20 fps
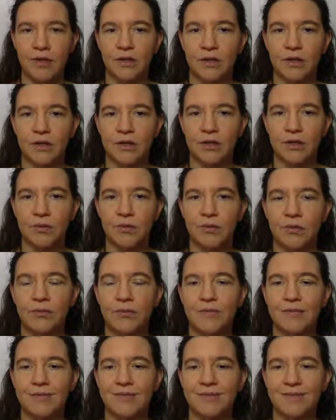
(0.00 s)
So
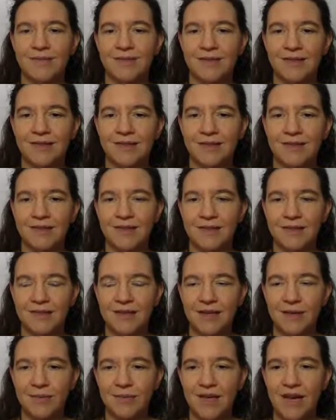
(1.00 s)

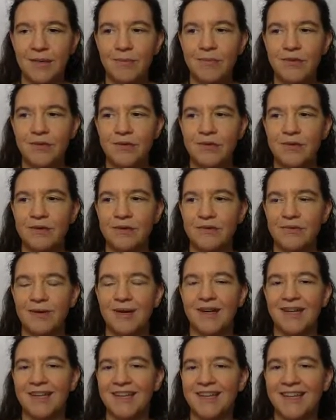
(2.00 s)
sometimes,
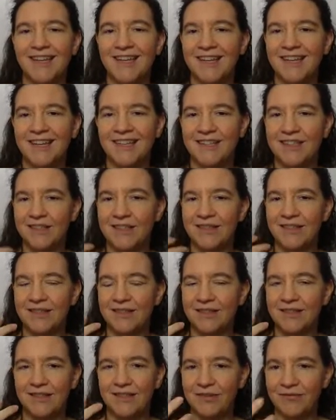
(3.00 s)
well, it is,
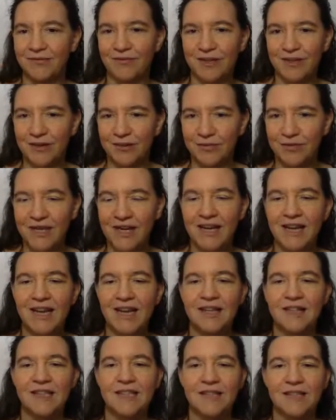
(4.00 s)
when you read it
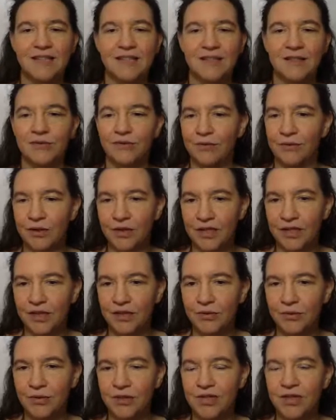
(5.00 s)
like this, it's fully
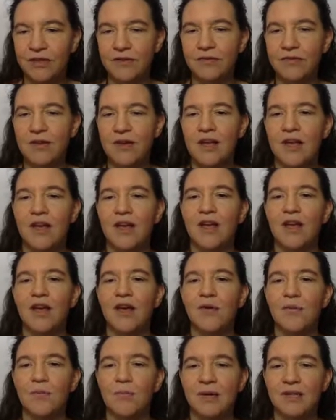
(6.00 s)
intuitive,
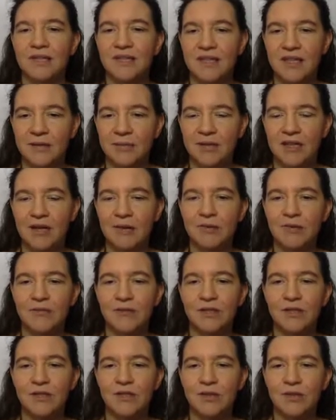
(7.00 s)
but sometimes
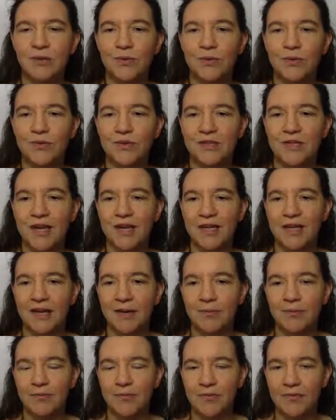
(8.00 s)
when students end
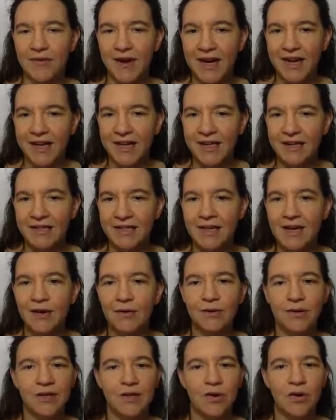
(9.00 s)
up writing it
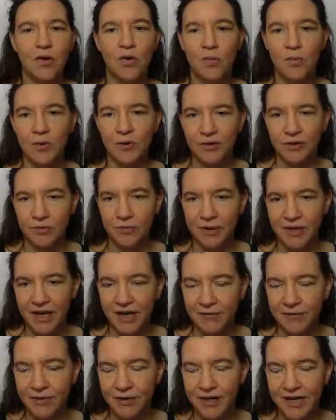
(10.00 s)
down in homework or
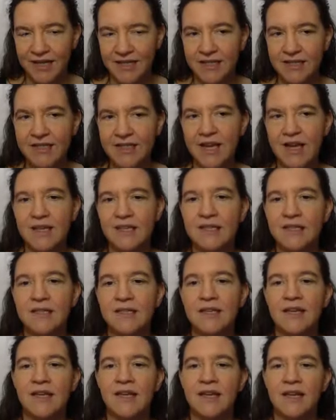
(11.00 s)
whatever or exercises,
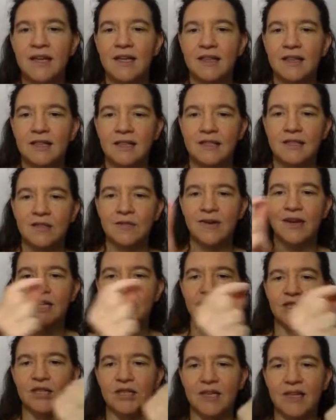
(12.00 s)
this
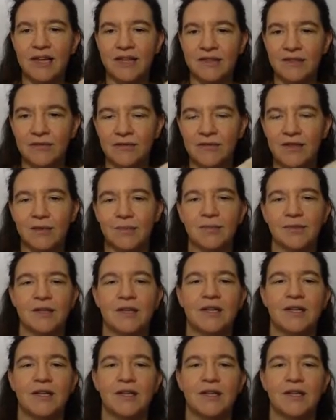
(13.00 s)
direction gets flipped.